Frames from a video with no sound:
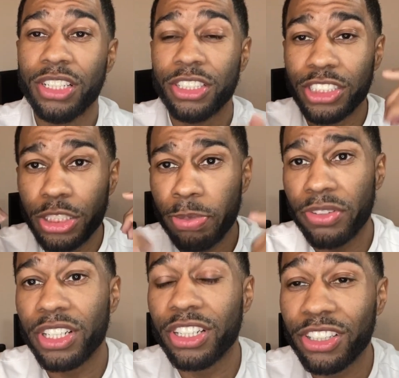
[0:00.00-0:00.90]
the
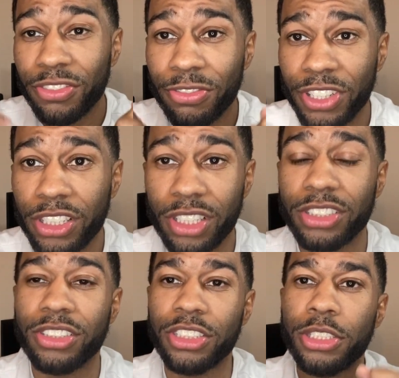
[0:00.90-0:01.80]
spirit can convict
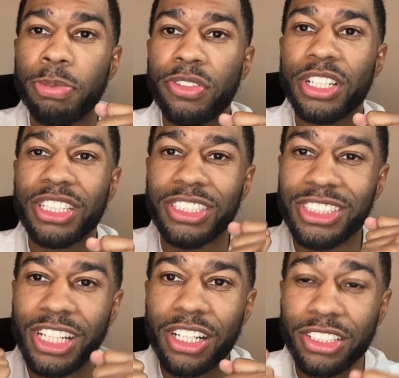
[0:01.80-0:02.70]
us, the spirit can
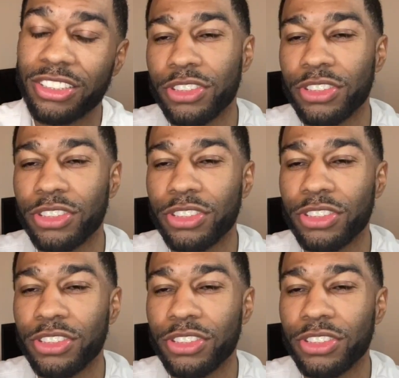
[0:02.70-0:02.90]
check us,